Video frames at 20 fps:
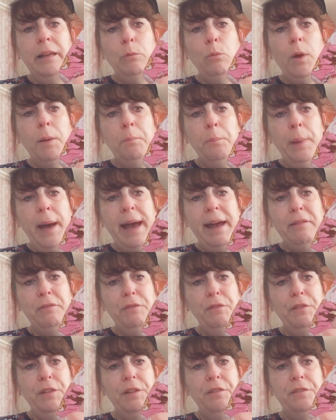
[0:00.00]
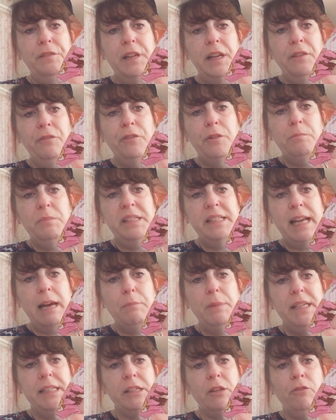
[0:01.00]
£1.50 from
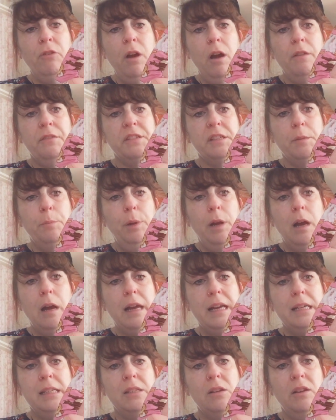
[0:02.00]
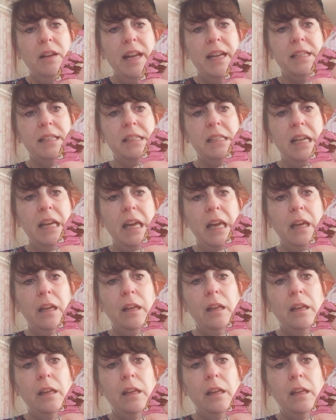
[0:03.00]
Sammy's Craft Supplies on Etsy.